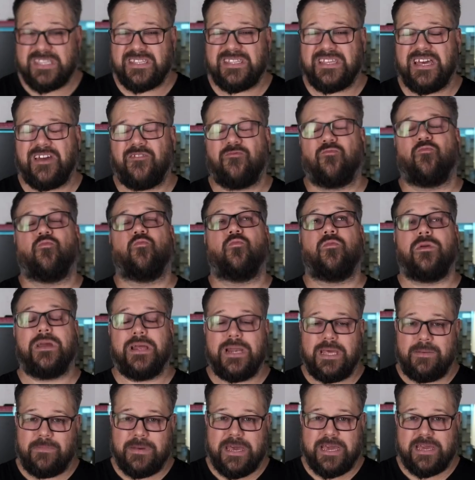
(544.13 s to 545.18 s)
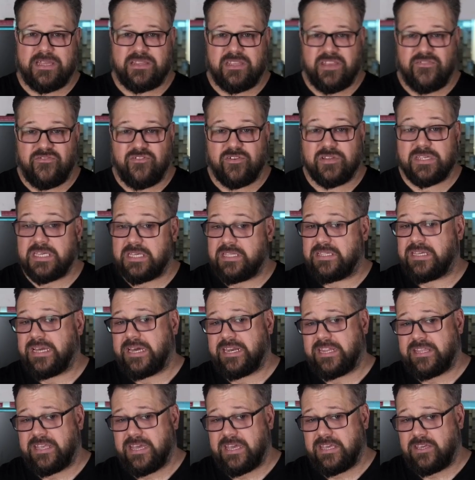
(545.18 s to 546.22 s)
that really make a difference in
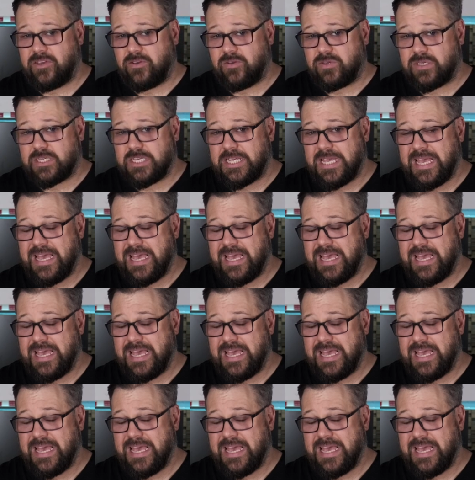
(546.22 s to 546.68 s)
day-to-day use.